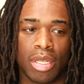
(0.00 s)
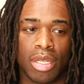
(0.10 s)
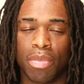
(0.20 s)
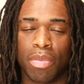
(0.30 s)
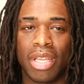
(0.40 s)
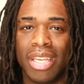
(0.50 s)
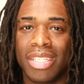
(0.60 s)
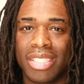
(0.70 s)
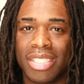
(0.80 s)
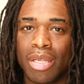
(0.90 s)
But he didn't
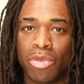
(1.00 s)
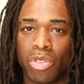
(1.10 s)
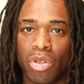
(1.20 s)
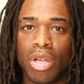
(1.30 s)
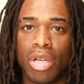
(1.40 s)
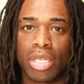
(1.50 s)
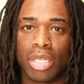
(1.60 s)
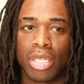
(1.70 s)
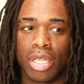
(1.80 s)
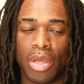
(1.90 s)
seem drunk.
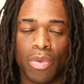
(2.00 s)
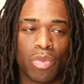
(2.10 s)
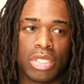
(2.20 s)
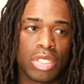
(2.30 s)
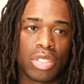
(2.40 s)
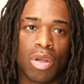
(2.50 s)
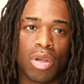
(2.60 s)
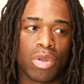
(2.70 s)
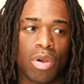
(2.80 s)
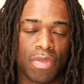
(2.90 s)
And we just don't
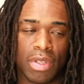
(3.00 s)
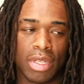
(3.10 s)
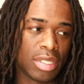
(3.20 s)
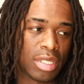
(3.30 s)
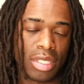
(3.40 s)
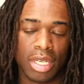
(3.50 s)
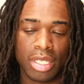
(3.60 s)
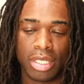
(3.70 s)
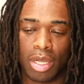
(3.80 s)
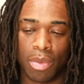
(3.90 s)
know if he is because he didn't
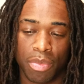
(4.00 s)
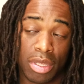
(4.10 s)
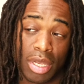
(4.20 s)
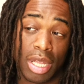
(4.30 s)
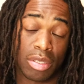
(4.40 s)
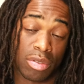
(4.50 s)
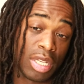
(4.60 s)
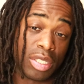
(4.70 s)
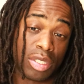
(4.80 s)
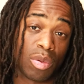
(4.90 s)
take a breathalyzer
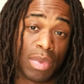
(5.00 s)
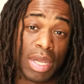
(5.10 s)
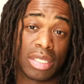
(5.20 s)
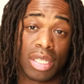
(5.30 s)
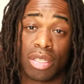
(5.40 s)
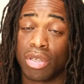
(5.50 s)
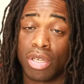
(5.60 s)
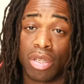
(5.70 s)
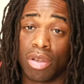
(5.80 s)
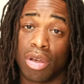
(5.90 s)
test. So basically, he could
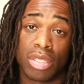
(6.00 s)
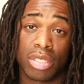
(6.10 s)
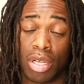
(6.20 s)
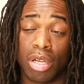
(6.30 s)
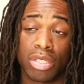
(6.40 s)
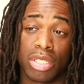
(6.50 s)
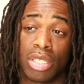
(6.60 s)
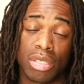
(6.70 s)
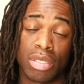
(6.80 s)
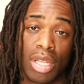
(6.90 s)
have called his sergeant
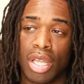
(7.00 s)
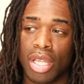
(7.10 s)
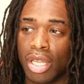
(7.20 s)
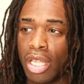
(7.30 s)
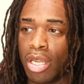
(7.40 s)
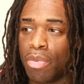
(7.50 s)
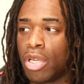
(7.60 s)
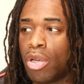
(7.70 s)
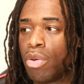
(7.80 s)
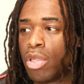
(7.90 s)
and let him deal
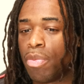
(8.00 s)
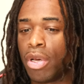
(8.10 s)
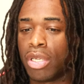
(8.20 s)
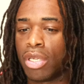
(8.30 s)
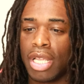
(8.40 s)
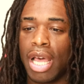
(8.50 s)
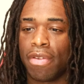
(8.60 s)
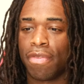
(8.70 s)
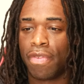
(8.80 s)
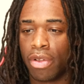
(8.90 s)
with him on the side
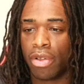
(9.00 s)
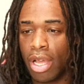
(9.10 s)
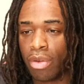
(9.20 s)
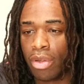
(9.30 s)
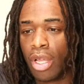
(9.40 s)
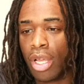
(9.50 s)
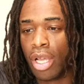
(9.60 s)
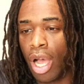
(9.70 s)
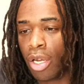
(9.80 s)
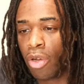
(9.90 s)
and figure it out.
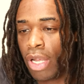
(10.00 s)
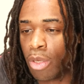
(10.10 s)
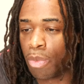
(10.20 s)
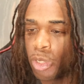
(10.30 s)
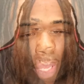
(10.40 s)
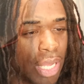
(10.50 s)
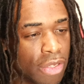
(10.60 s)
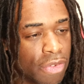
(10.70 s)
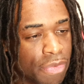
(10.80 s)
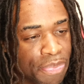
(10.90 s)
On
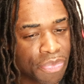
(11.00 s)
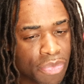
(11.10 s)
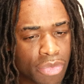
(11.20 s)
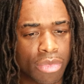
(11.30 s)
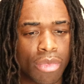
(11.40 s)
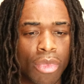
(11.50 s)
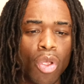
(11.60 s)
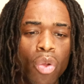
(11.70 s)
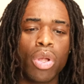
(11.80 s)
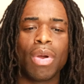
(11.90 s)
perspective,
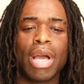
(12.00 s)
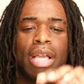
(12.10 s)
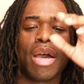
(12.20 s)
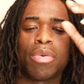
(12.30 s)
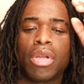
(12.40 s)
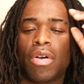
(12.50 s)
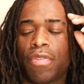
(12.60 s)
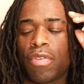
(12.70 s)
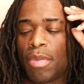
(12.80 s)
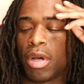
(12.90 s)
what do I got with all,
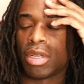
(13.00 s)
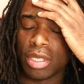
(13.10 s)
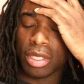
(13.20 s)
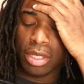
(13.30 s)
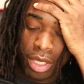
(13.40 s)
from all of this?